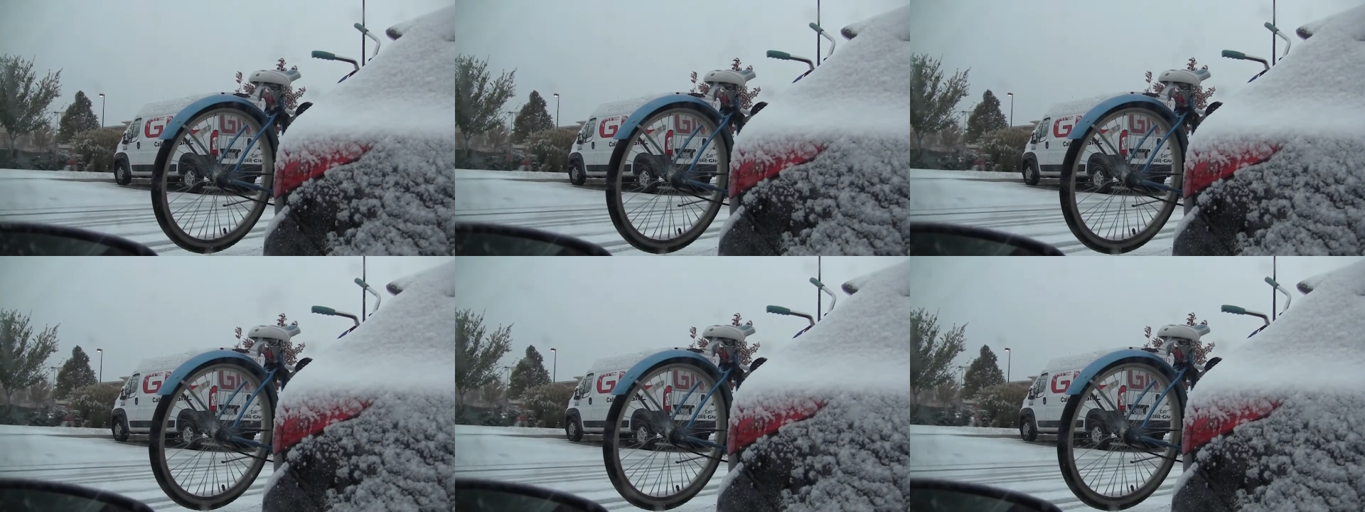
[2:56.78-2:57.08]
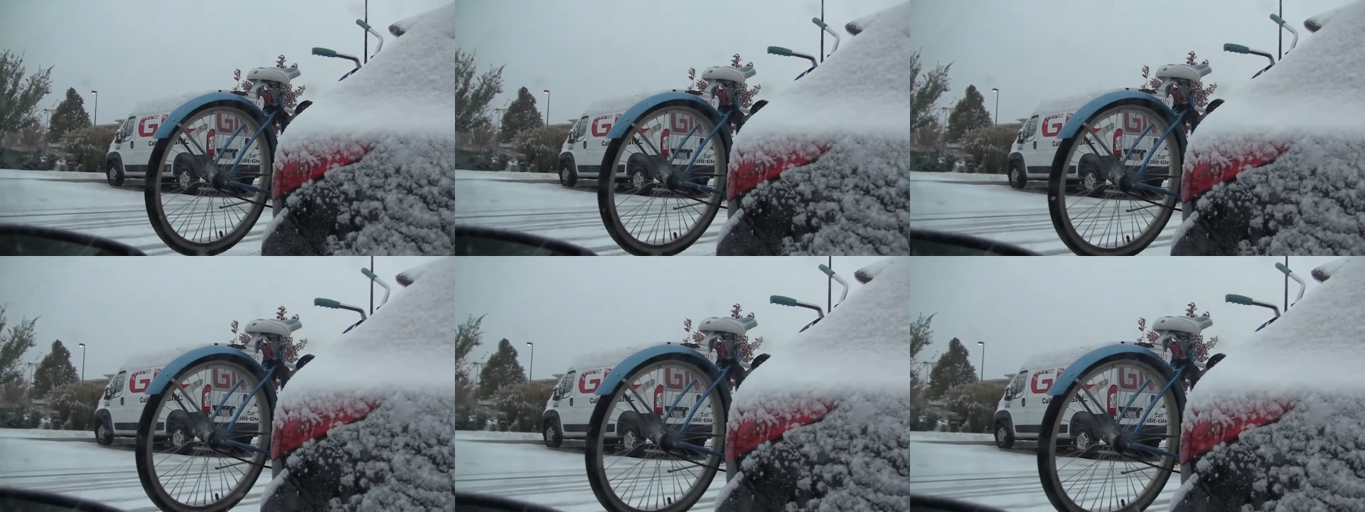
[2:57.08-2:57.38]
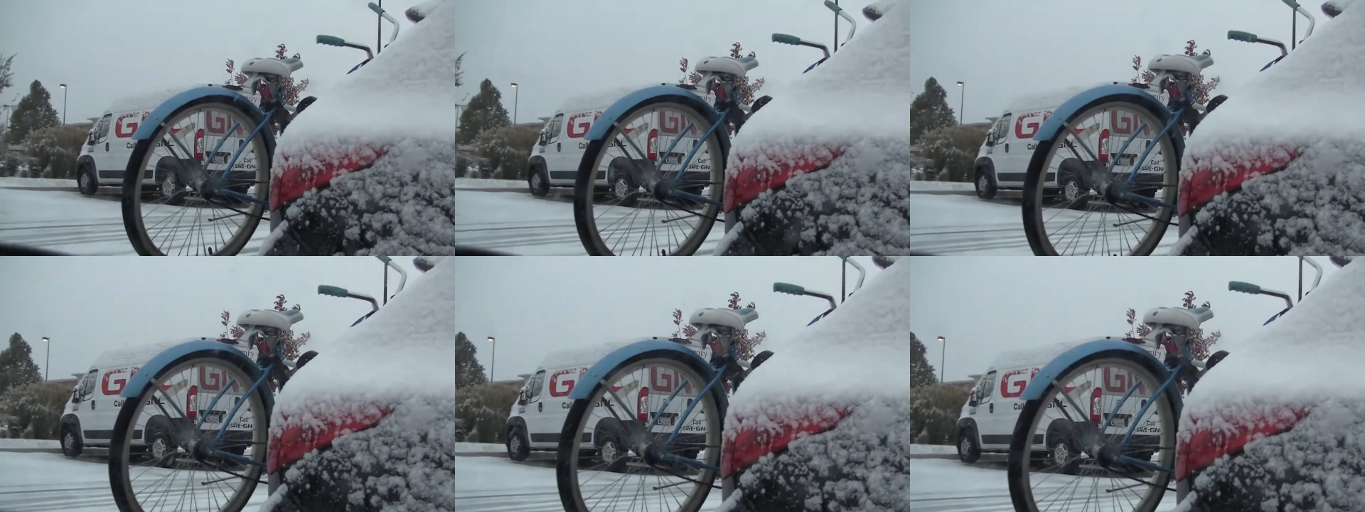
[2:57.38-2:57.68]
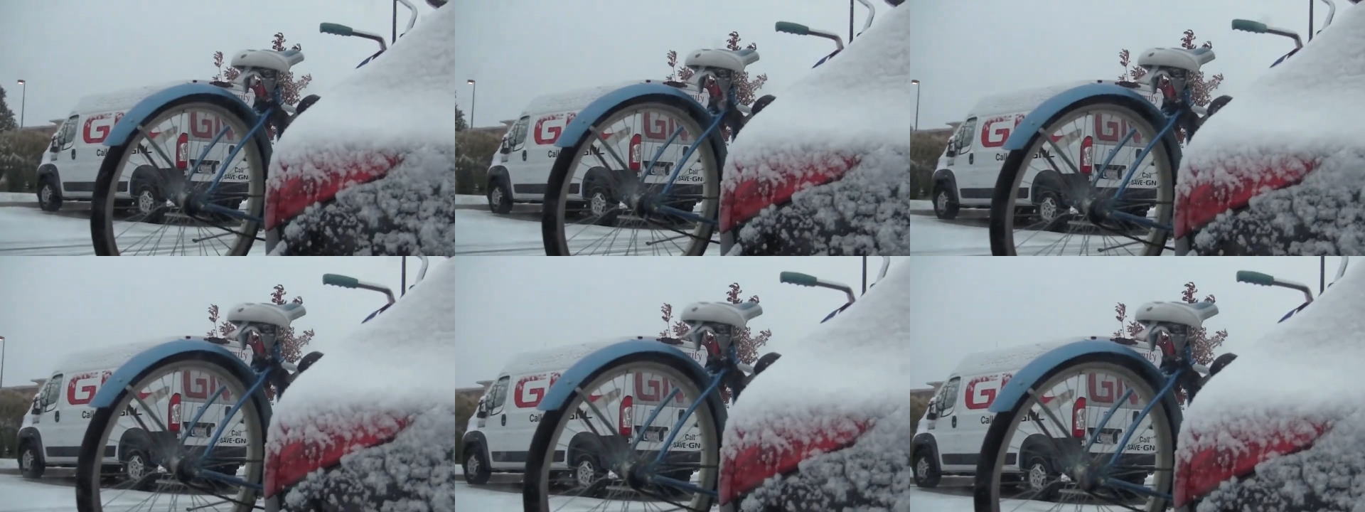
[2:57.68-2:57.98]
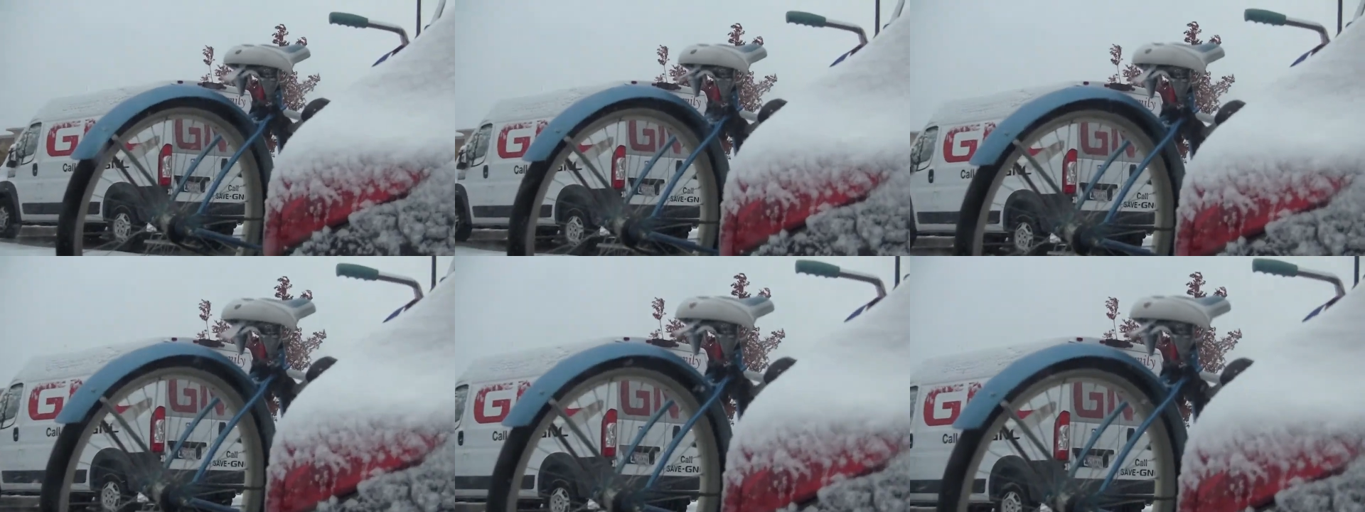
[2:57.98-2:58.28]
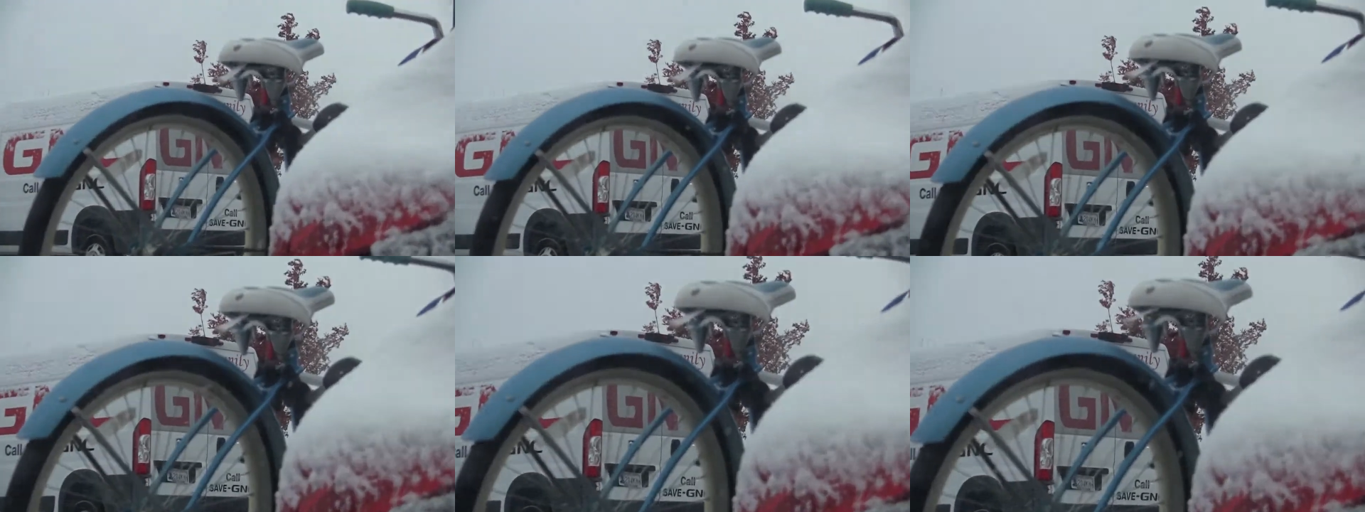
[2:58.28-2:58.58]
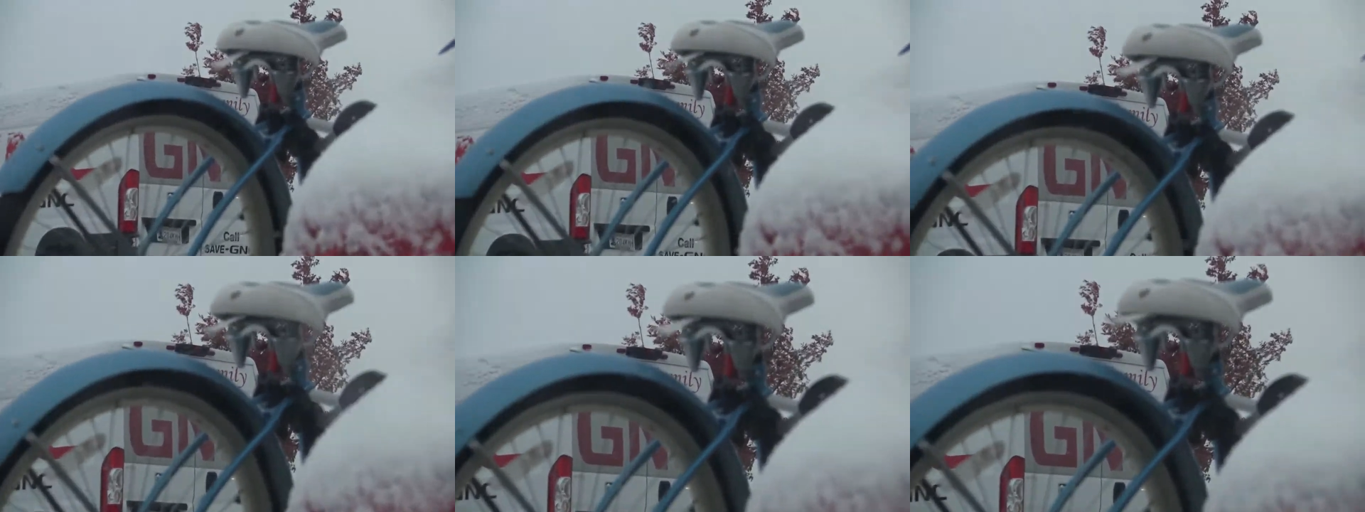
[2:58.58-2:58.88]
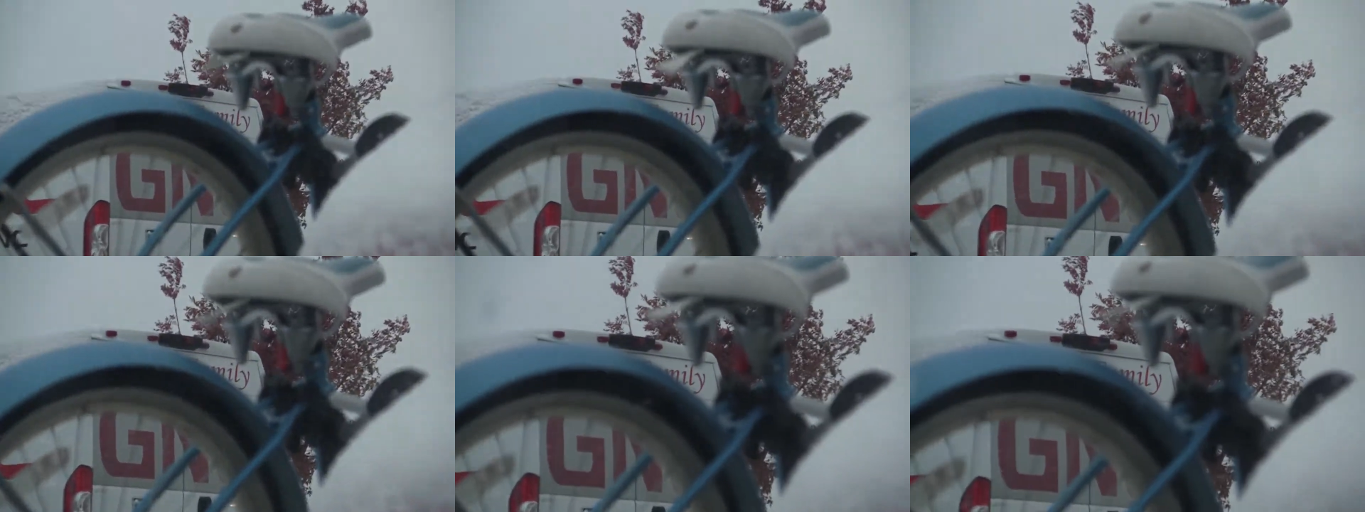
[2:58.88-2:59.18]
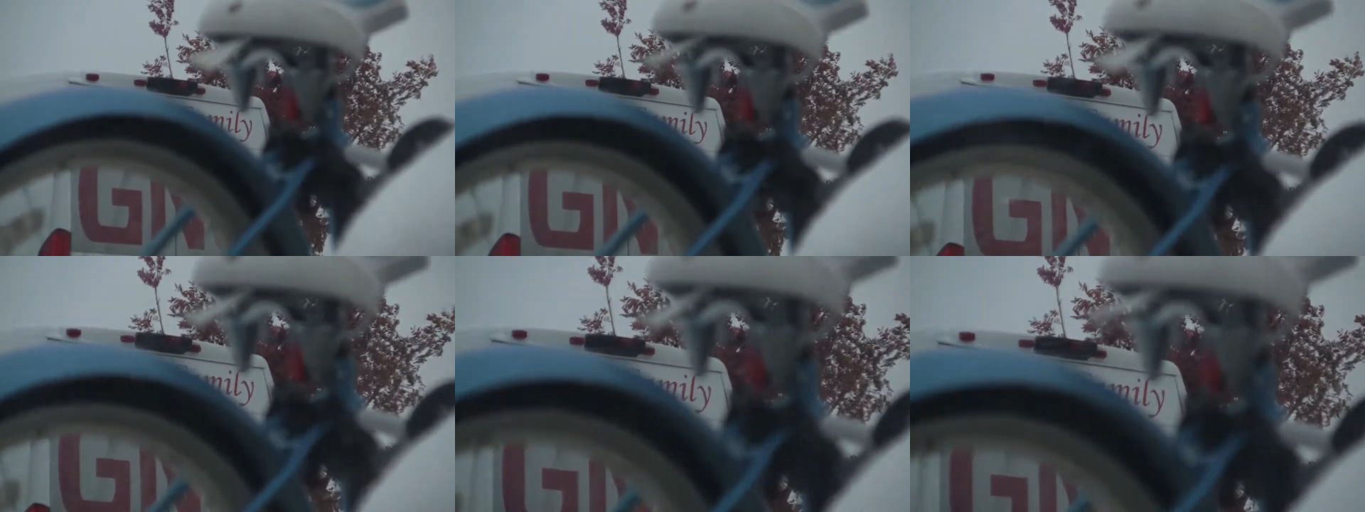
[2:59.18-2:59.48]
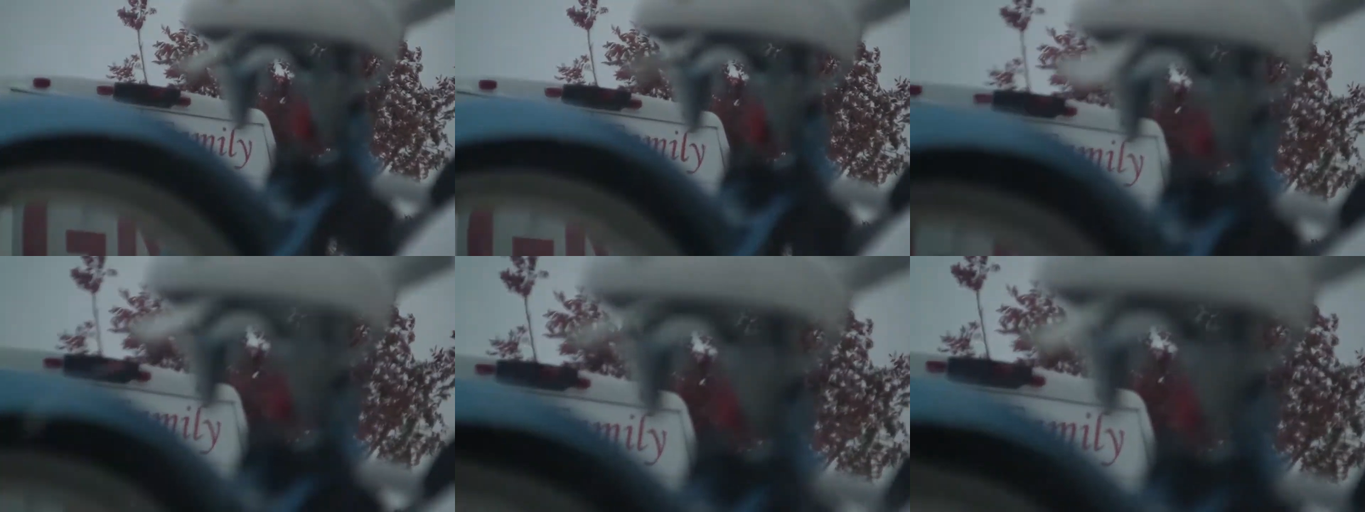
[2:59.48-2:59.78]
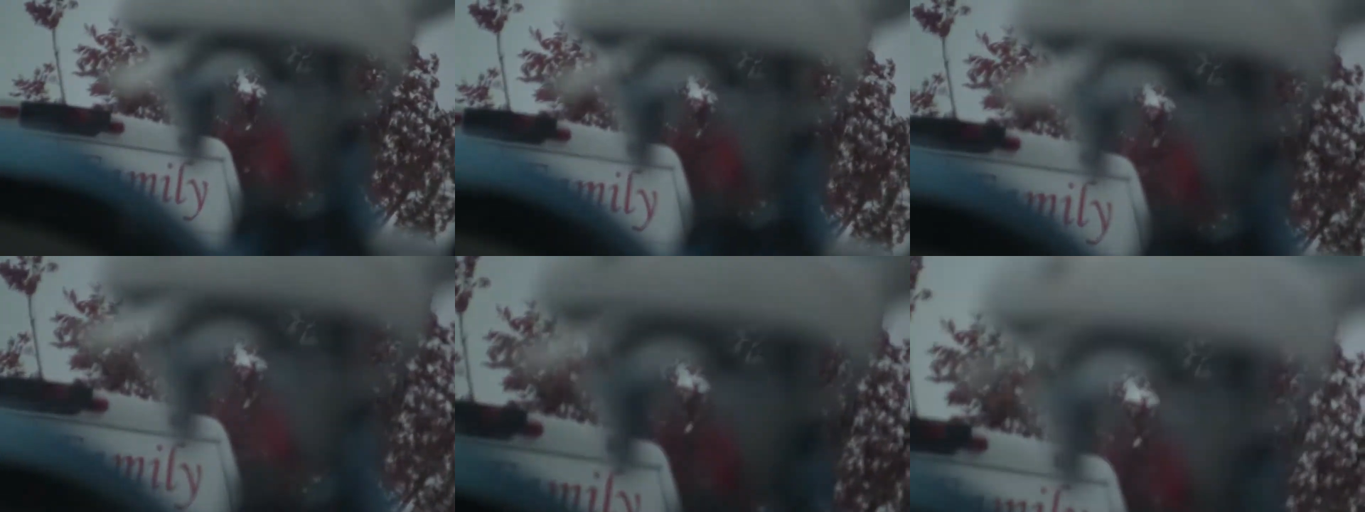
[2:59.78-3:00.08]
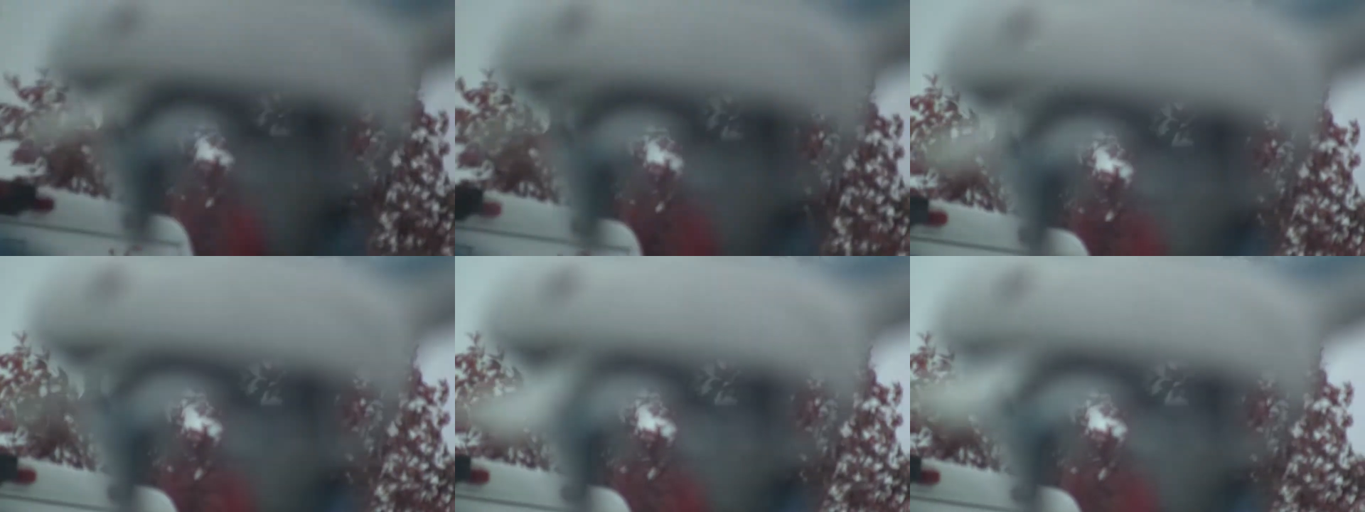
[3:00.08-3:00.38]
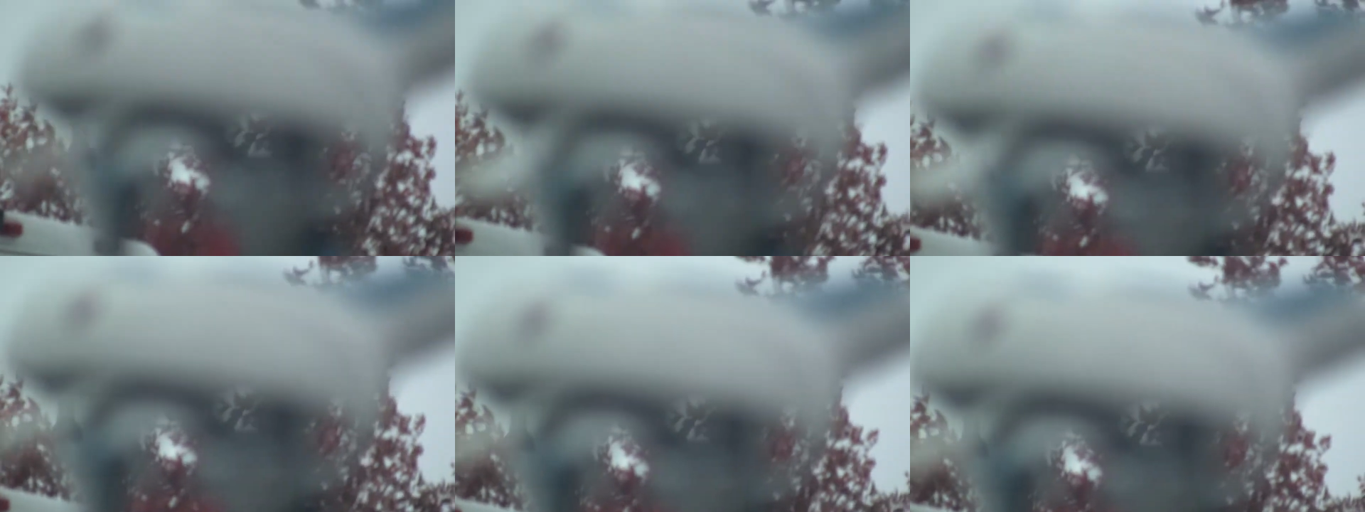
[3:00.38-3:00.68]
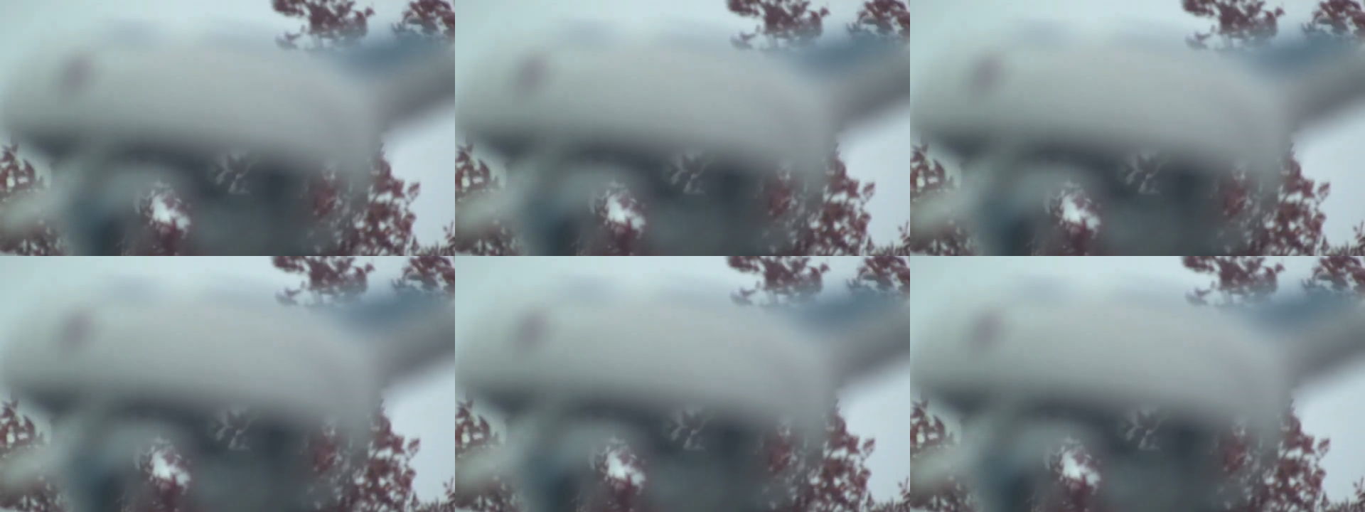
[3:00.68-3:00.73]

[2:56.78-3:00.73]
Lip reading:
(no speaker visible)